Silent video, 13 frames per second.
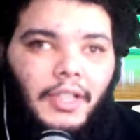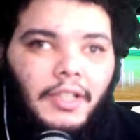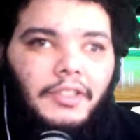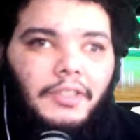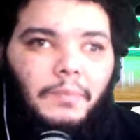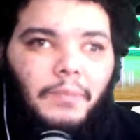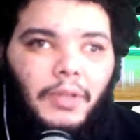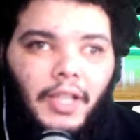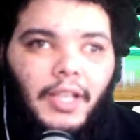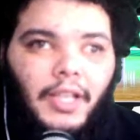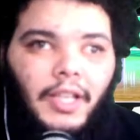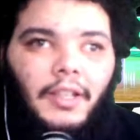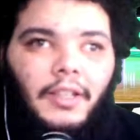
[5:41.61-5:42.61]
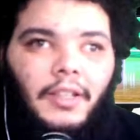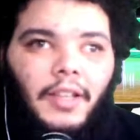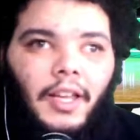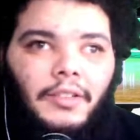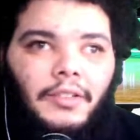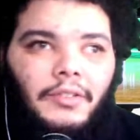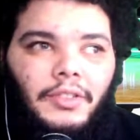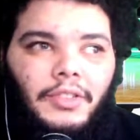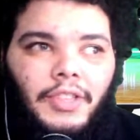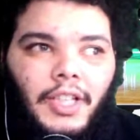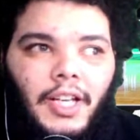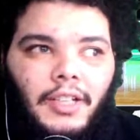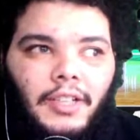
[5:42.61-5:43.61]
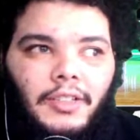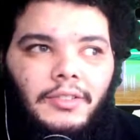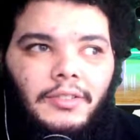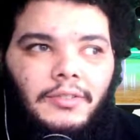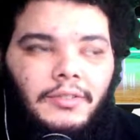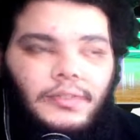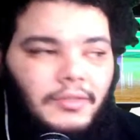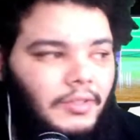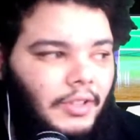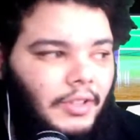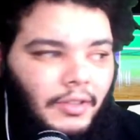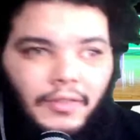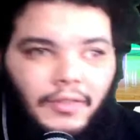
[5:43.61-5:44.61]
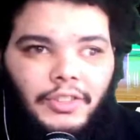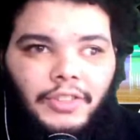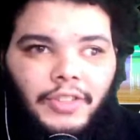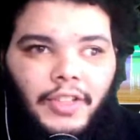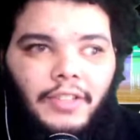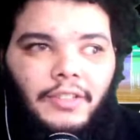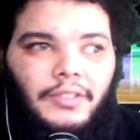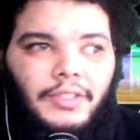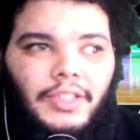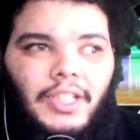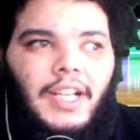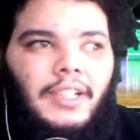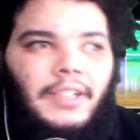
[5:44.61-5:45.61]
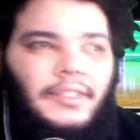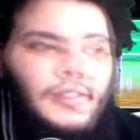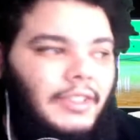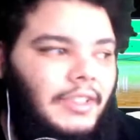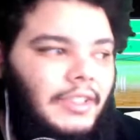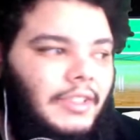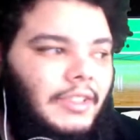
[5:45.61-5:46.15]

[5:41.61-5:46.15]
play Illinois Chicago, the University of Illinois Chicago